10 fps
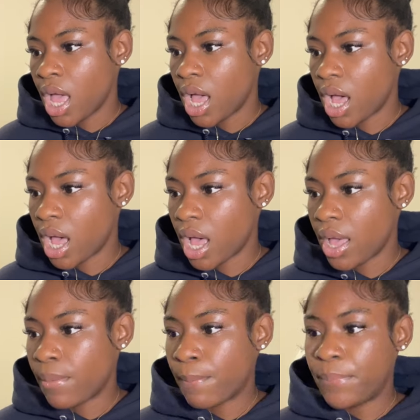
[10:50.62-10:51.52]

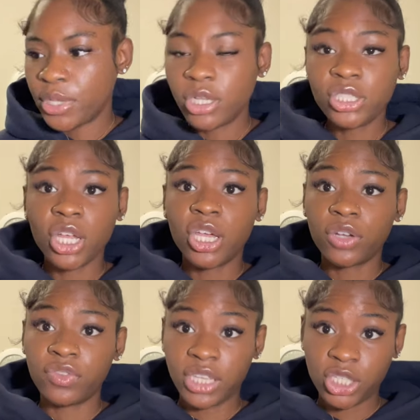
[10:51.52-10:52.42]
Um, build a
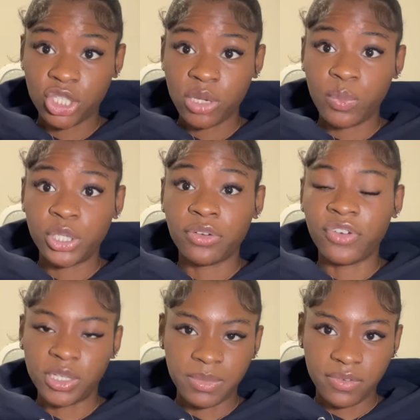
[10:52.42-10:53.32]
good relationship with your
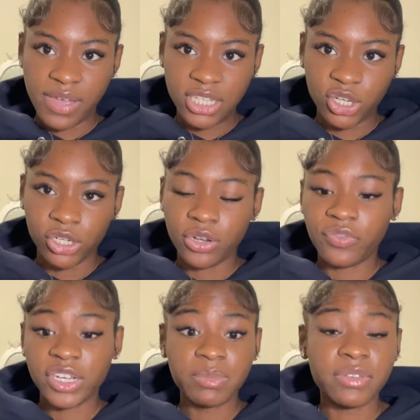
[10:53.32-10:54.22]
freshman advisor. Your
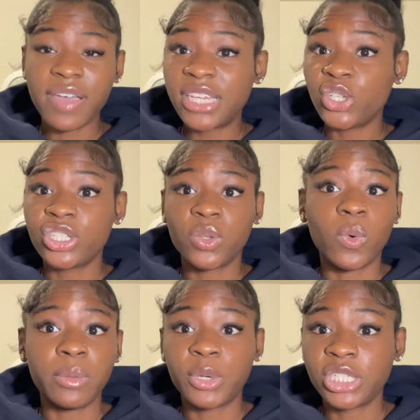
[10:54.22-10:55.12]
freshman advisor is the
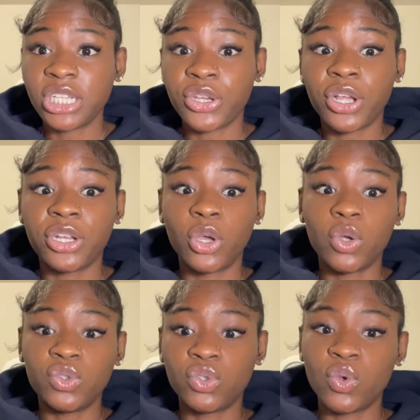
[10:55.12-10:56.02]
one person you're gonna
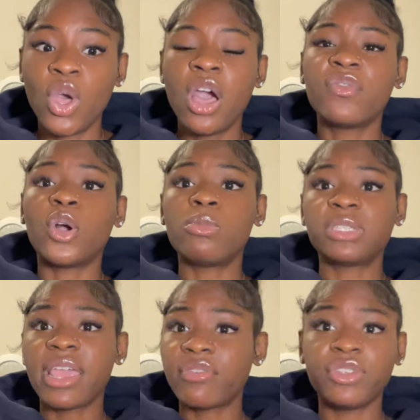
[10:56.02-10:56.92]
go to for
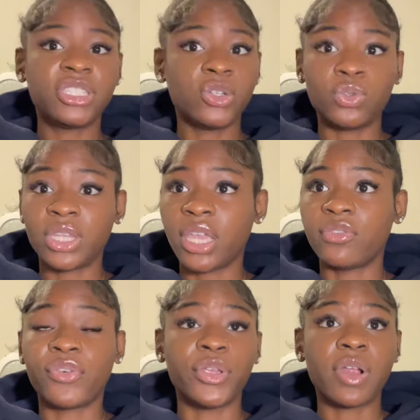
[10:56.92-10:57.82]
almost every single thing,
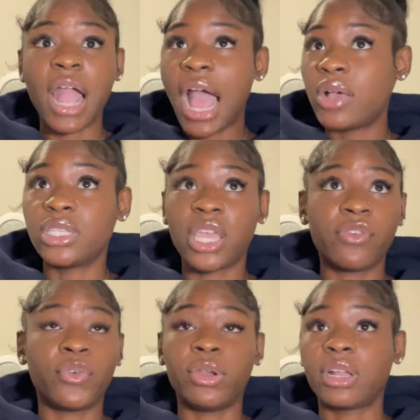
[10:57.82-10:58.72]
for your housing,
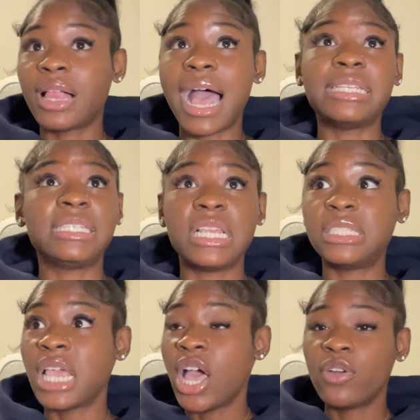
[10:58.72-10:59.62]
for your
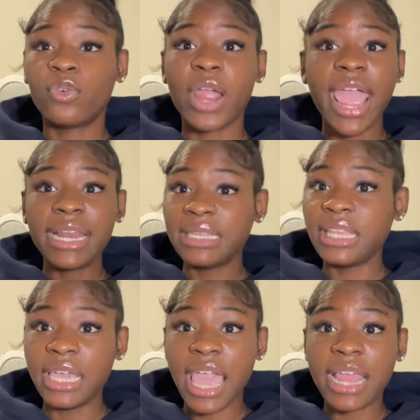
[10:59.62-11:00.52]
classes, for
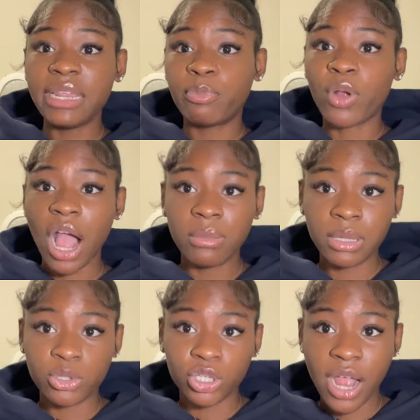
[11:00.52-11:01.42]
anything, any
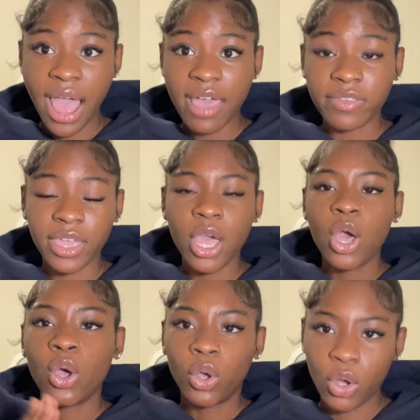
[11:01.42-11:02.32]
problems you're having,
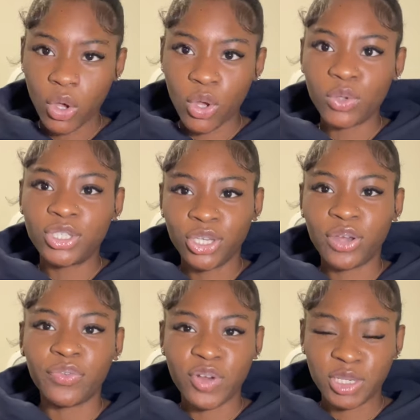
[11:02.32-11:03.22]
go to
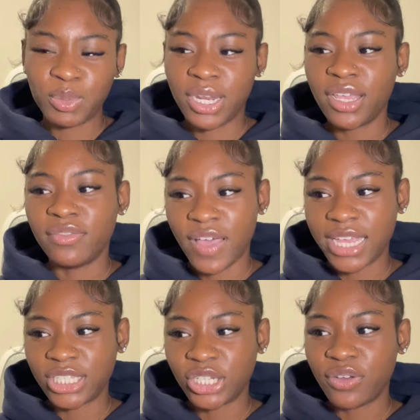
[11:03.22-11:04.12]
your freshman
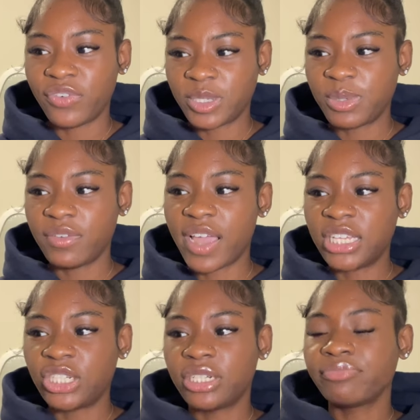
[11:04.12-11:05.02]
advisor. Your freshman
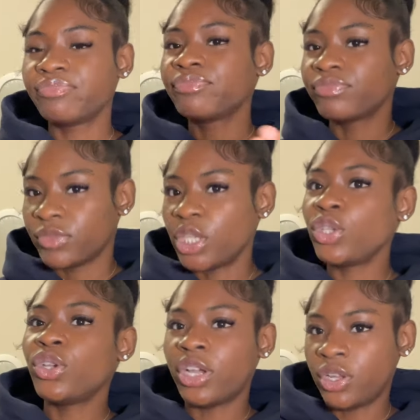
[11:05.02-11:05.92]
advisor,
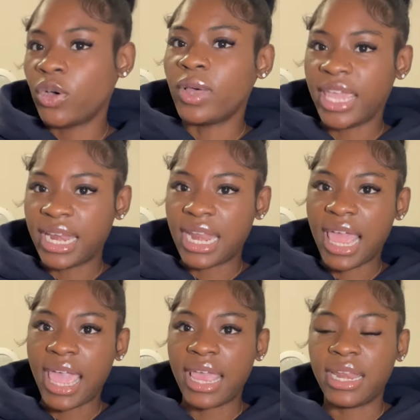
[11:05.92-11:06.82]
you're gonna go hand in
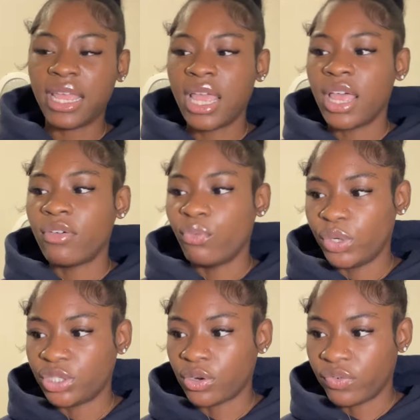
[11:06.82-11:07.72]
hand
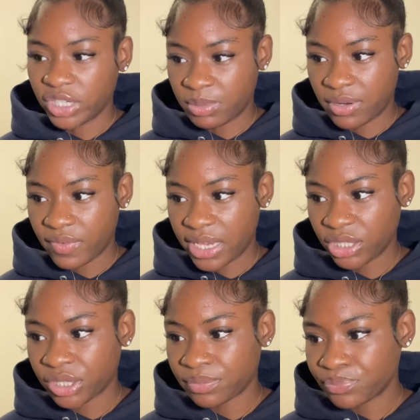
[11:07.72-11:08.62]
with your freshman advisor.